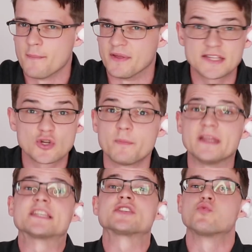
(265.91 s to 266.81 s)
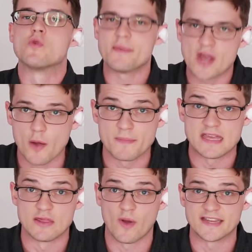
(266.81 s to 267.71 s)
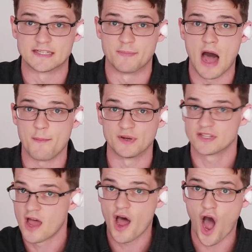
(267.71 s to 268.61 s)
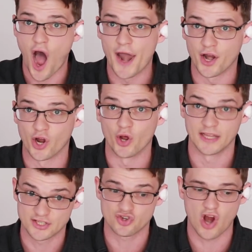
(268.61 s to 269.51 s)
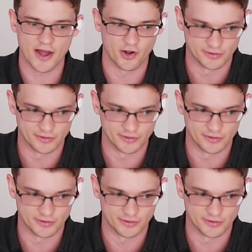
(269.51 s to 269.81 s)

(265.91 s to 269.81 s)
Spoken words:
but this could be swimming on me in the waist department. I don't know, let's try it